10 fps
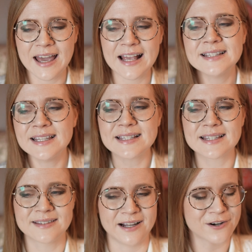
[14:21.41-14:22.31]
this
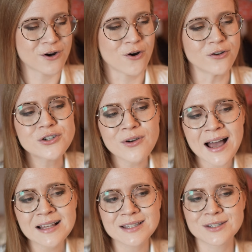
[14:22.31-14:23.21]
stark
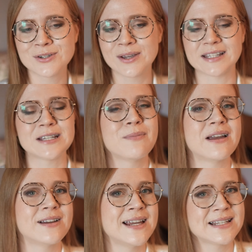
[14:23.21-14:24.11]
contrast to getting
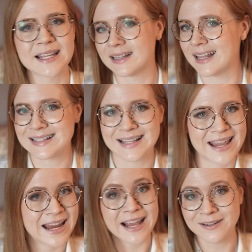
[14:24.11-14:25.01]
married at, let's
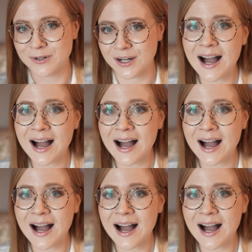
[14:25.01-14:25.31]
say, Edinburgh